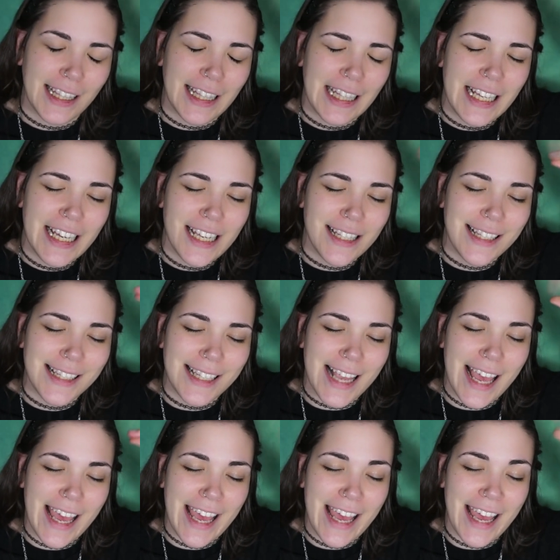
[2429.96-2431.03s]

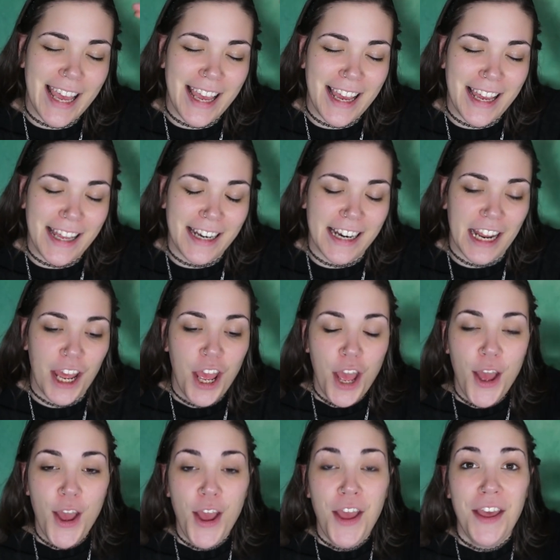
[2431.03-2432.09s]
listen,
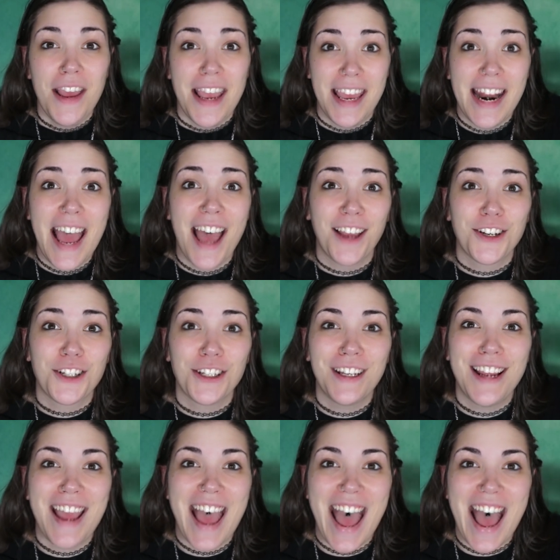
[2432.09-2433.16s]
it
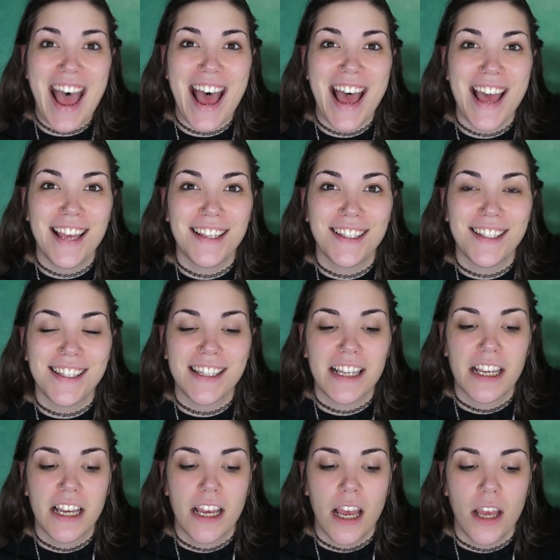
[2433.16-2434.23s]
actually has,
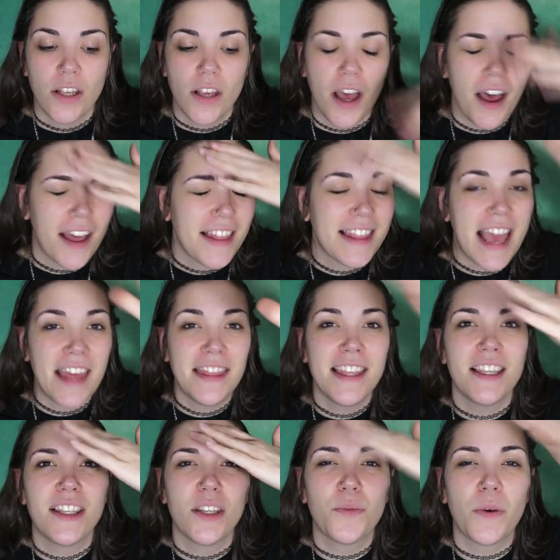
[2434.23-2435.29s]
and
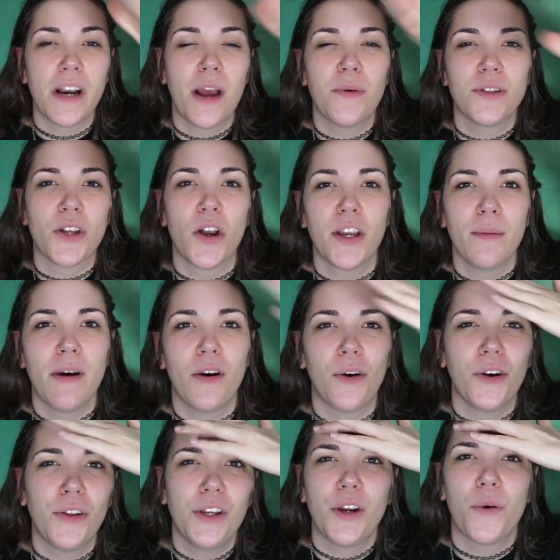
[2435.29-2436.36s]
this is what I was talking about
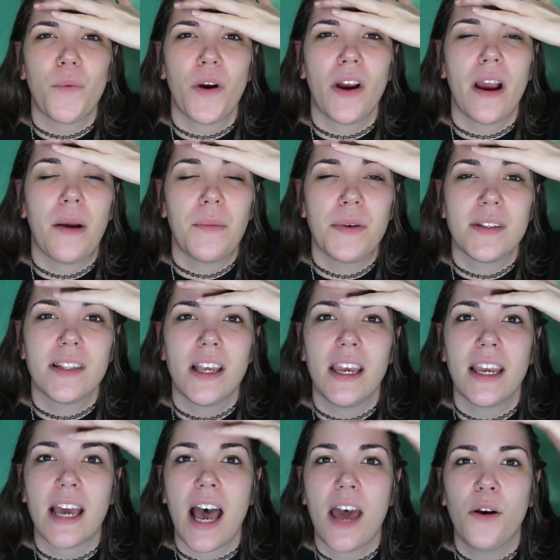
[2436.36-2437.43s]
earlier where I was
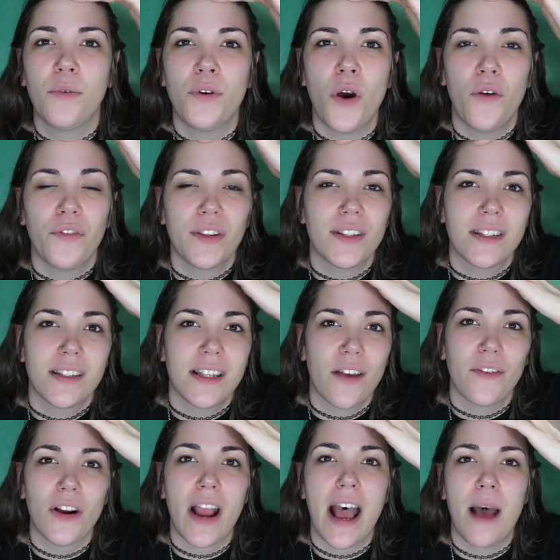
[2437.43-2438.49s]
like, I don't know if this has
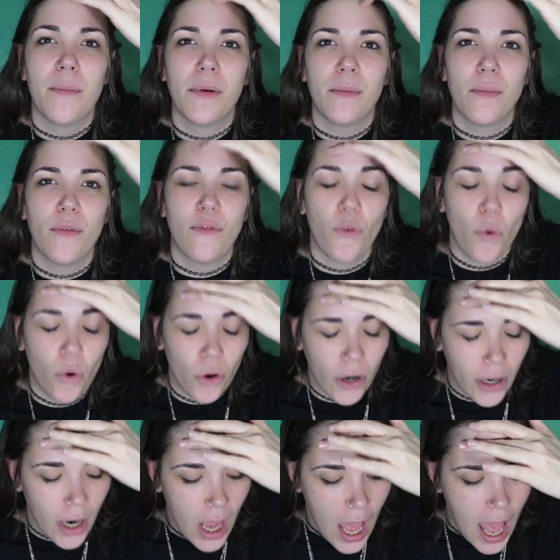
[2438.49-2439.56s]
ever happened
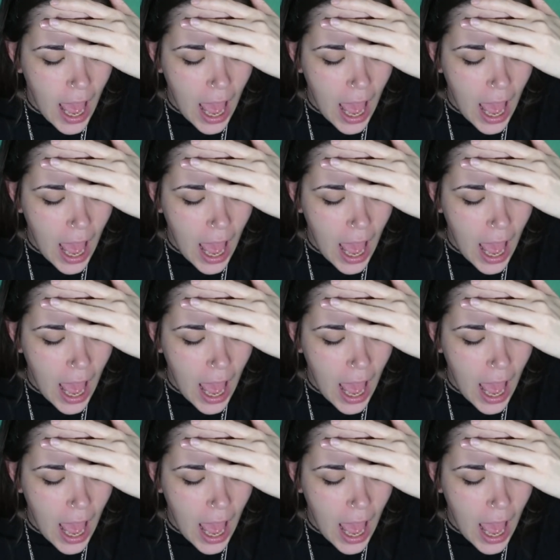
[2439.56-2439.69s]
before.